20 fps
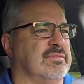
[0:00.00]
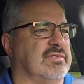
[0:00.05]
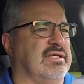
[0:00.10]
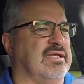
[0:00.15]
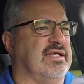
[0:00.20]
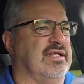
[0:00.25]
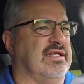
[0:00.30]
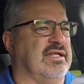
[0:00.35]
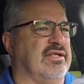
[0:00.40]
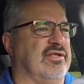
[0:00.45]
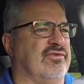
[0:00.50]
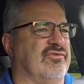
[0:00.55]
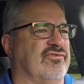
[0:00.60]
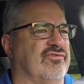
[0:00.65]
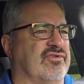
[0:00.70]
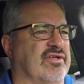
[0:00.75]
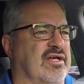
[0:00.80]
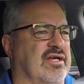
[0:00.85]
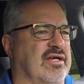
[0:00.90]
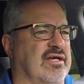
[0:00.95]
It
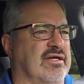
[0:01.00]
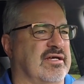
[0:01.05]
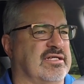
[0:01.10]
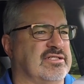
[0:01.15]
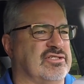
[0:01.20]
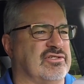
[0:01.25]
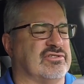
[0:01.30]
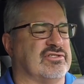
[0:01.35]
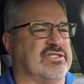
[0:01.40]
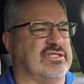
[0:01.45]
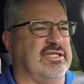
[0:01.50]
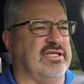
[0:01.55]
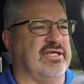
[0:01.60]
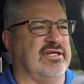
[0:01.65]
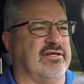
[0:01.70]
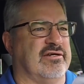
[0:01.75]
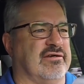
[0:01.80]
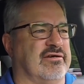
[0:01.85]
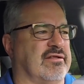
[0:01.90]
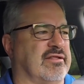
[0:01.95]
is, as you'll see
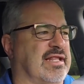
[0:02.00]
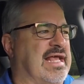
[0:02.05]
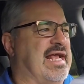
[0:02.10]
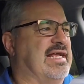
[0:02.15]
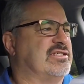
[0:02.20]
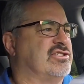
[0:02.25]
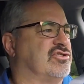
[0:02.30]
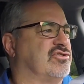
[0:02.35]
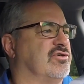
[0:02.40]
here, last